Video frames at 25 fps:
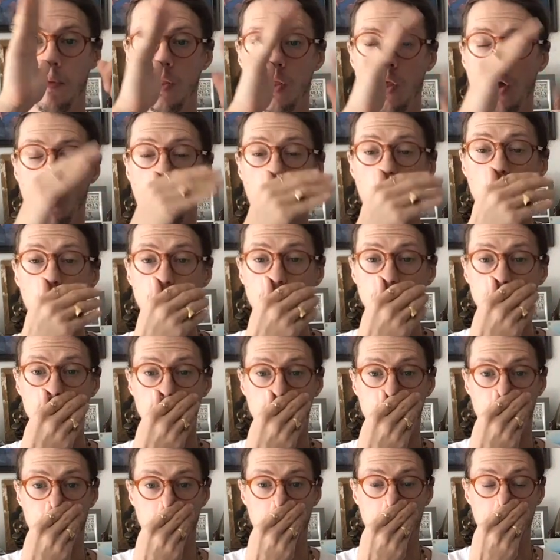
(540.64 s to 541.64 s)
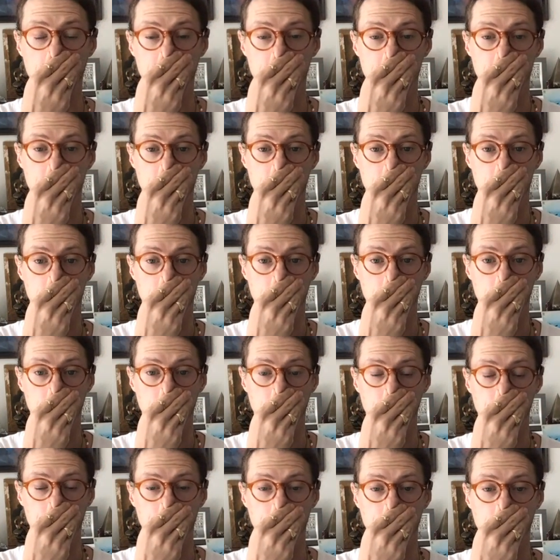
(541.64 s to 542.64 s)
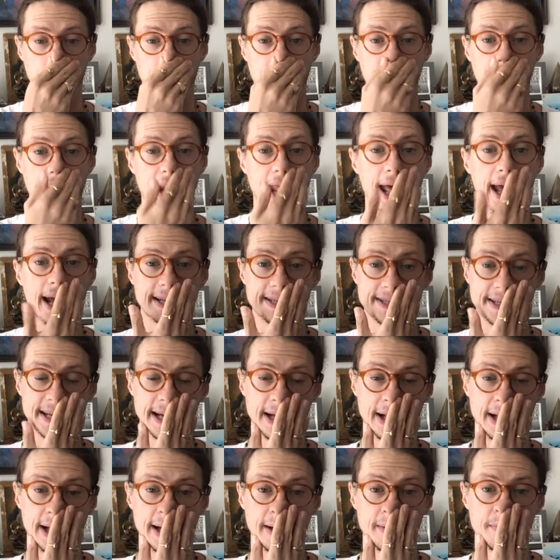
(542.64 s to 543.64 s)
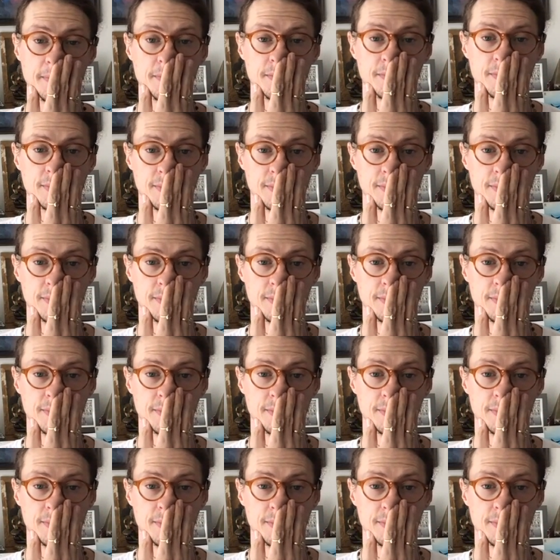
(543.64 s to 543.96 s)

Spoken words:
holding the breath, and then exhaling